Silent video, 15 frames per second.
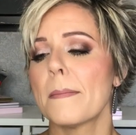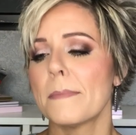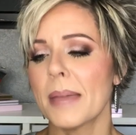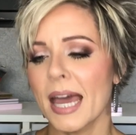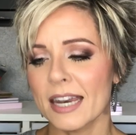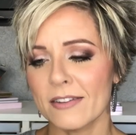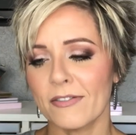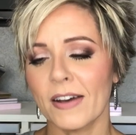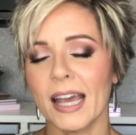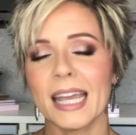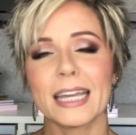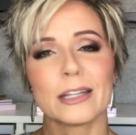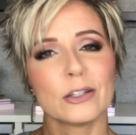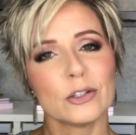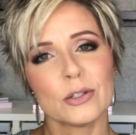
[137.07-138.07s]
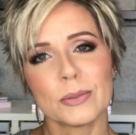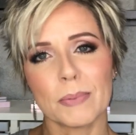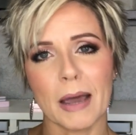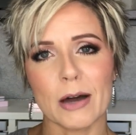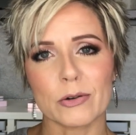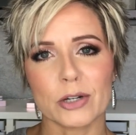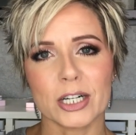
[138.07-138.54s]
mattifying loose
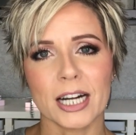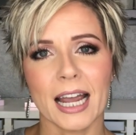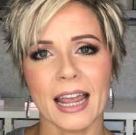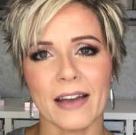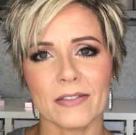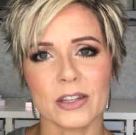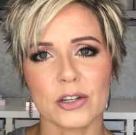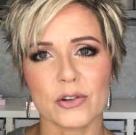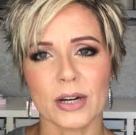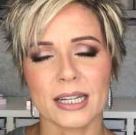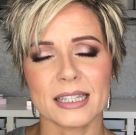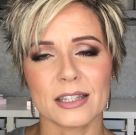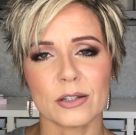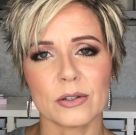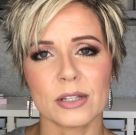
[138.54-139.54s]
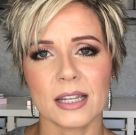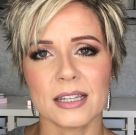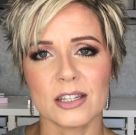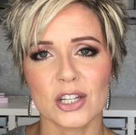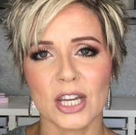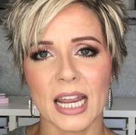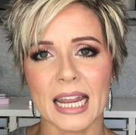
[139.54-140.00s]
powder. I have the
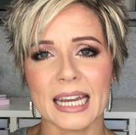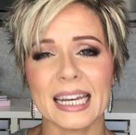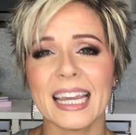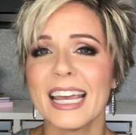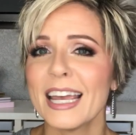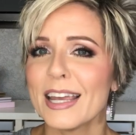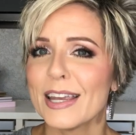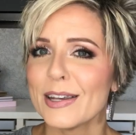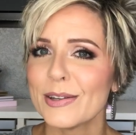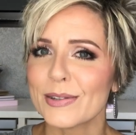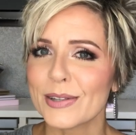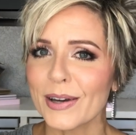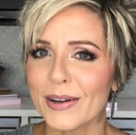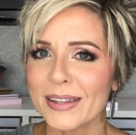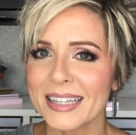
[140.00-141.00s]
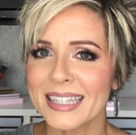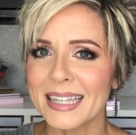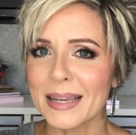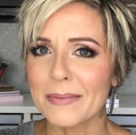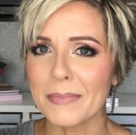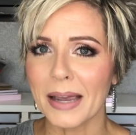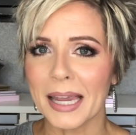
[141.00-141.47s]
translucent shade. You saw this
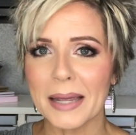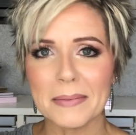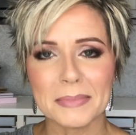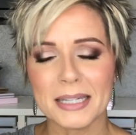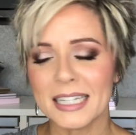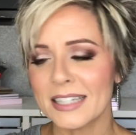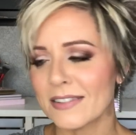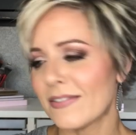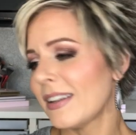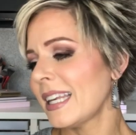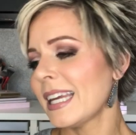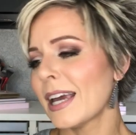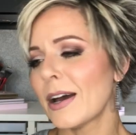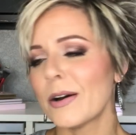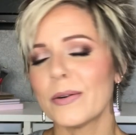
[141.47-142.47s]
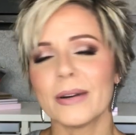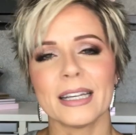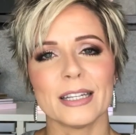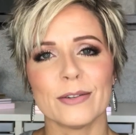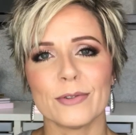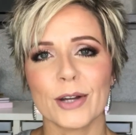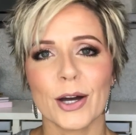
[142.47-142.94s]
in my empties video
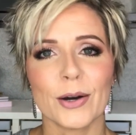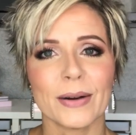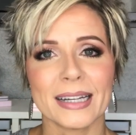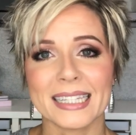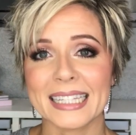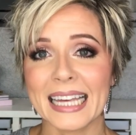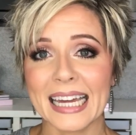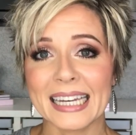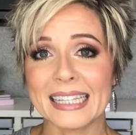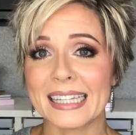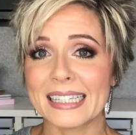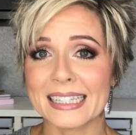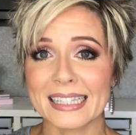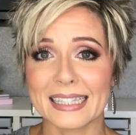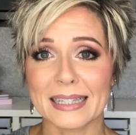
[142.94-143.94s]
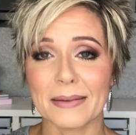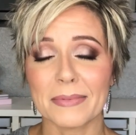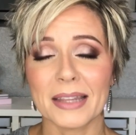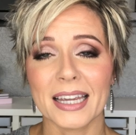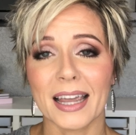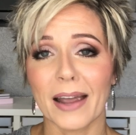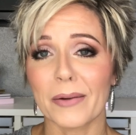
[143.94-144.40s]
and you know I said this is
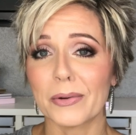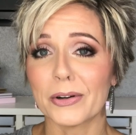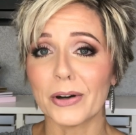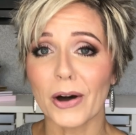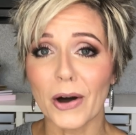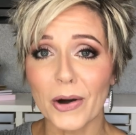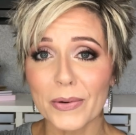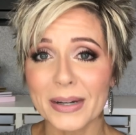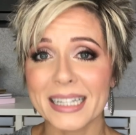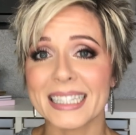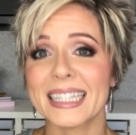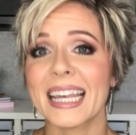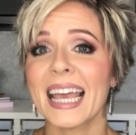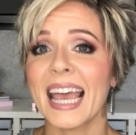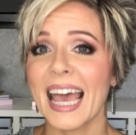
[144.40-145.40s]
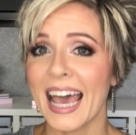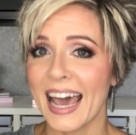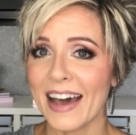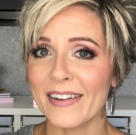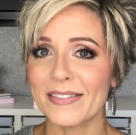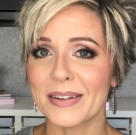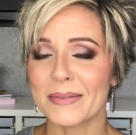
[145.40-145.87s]
something I will always
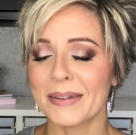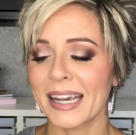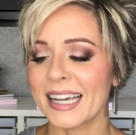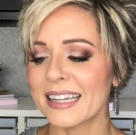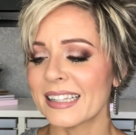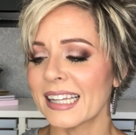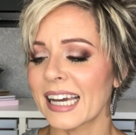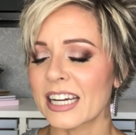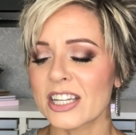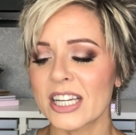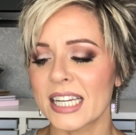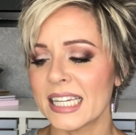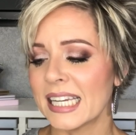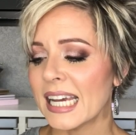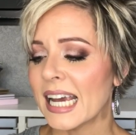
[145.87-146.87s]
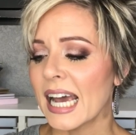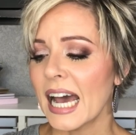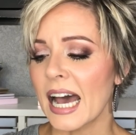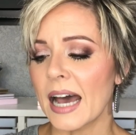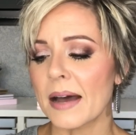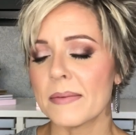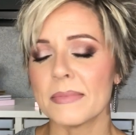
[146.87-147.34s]
have in my collection.
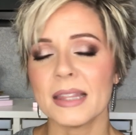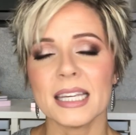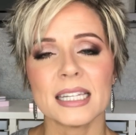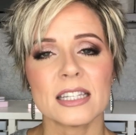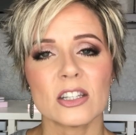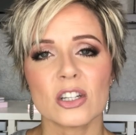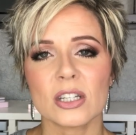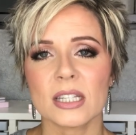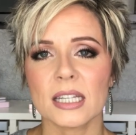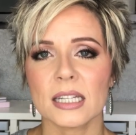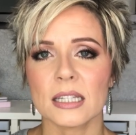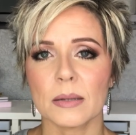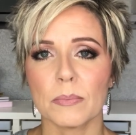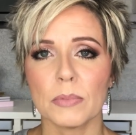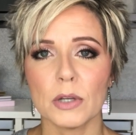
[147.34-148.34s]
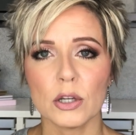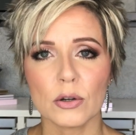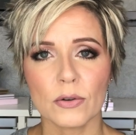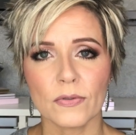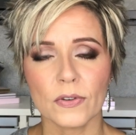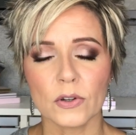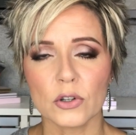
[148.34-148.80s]
Um, this just does a
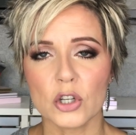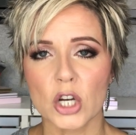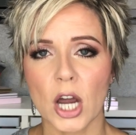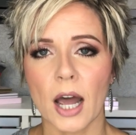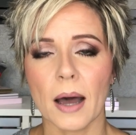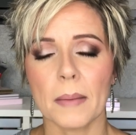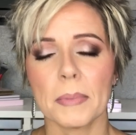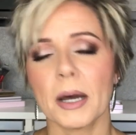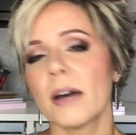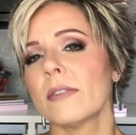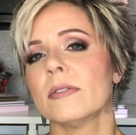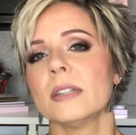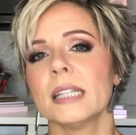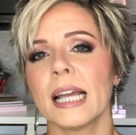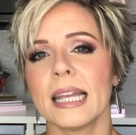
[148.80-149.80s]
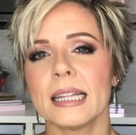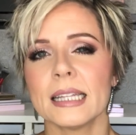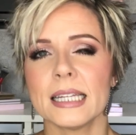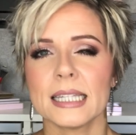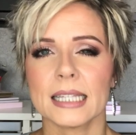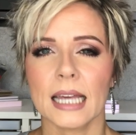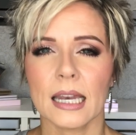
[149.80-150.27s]
beautiful job of
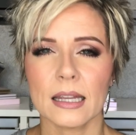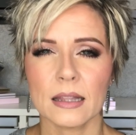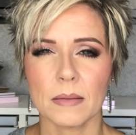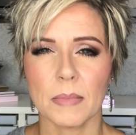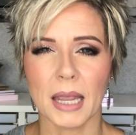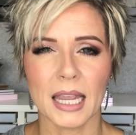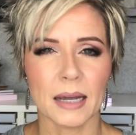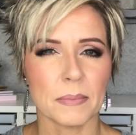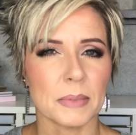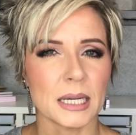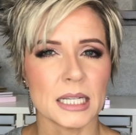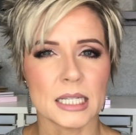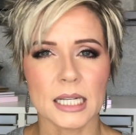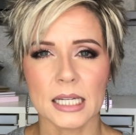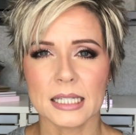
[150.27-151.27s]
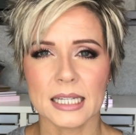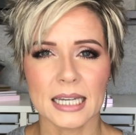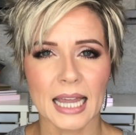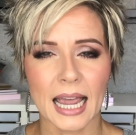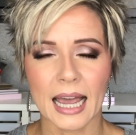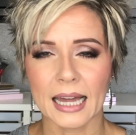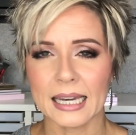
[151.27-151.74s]
lightly setting the makeup. It
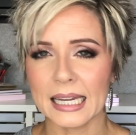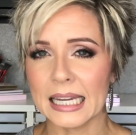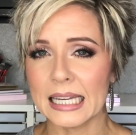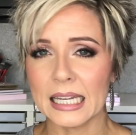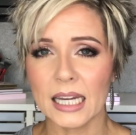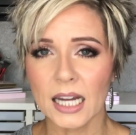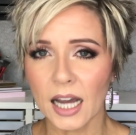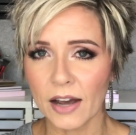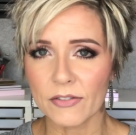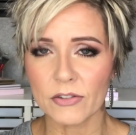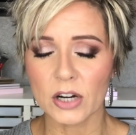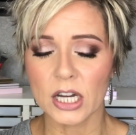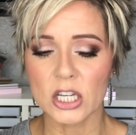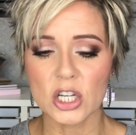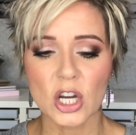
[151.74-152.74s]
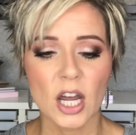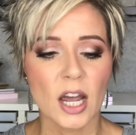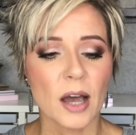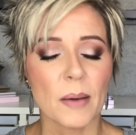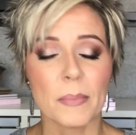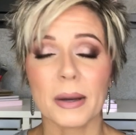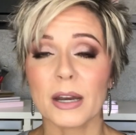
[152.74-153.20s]
doesn't add any coverage,
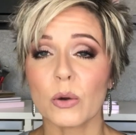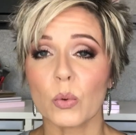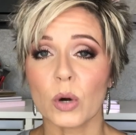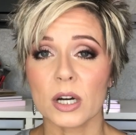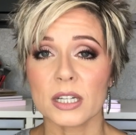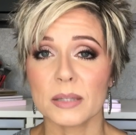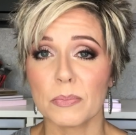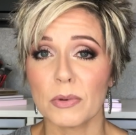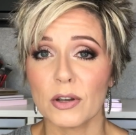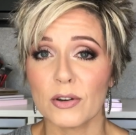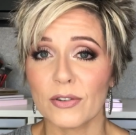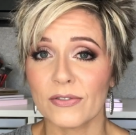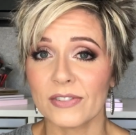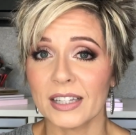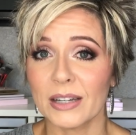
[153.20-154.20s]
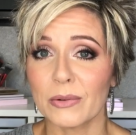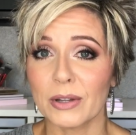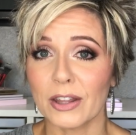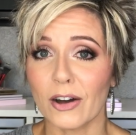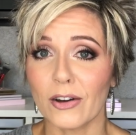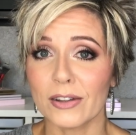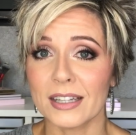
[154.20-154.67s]
but it works beautifully
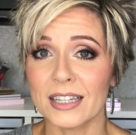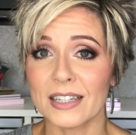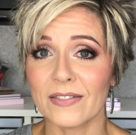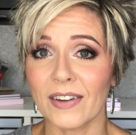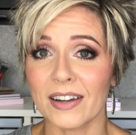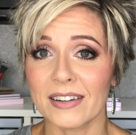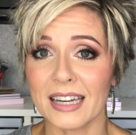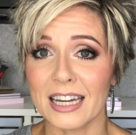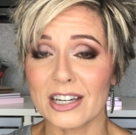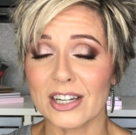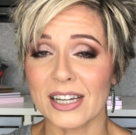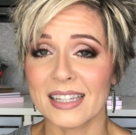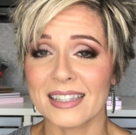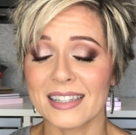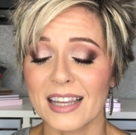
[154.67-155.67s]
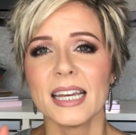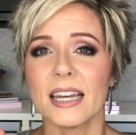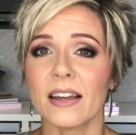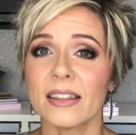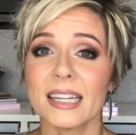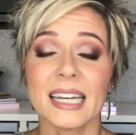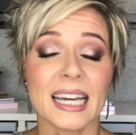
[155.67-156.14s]
with all these foundations.
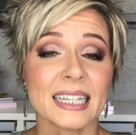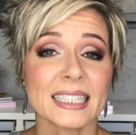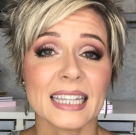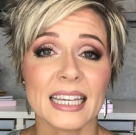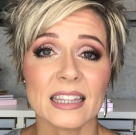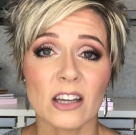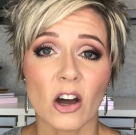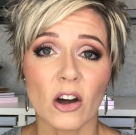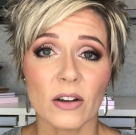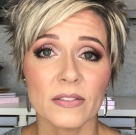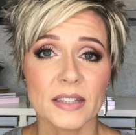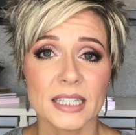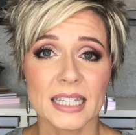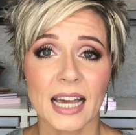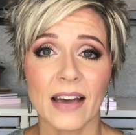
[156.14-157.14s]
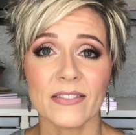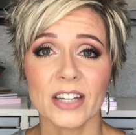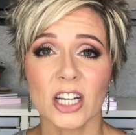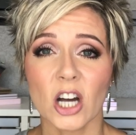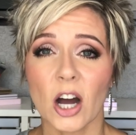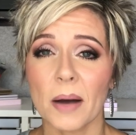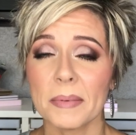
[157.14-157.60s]
Now the next thing that all of these have
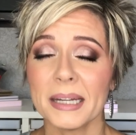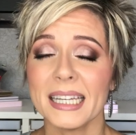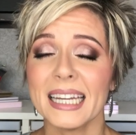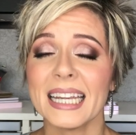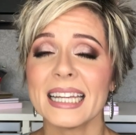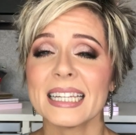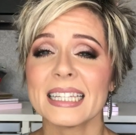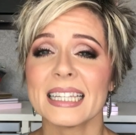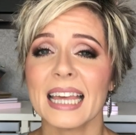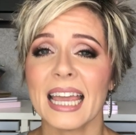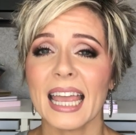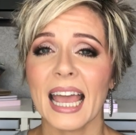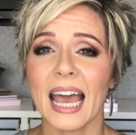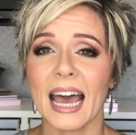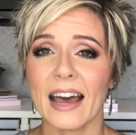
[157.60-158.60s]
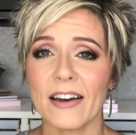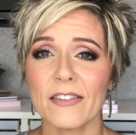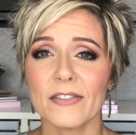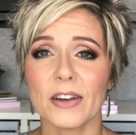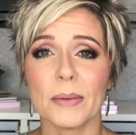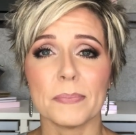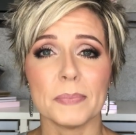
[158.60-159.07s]
in common is they
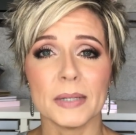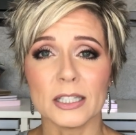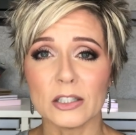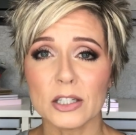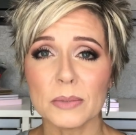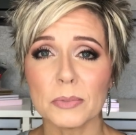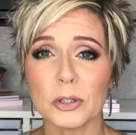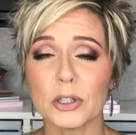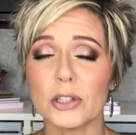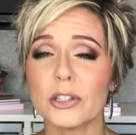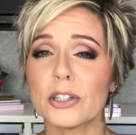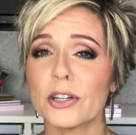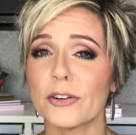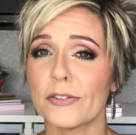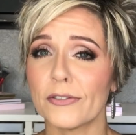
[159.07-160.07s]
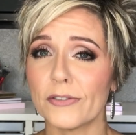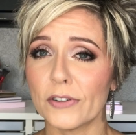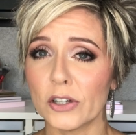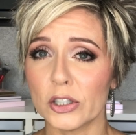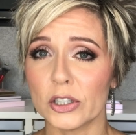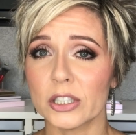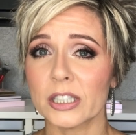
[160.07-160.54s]
have buildable to
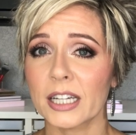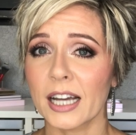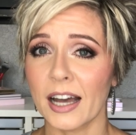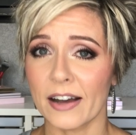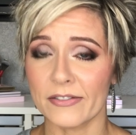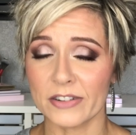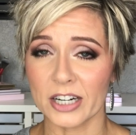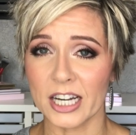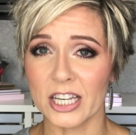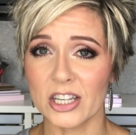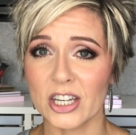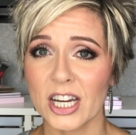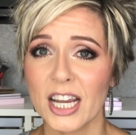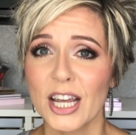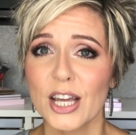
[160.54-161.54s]
full coverage.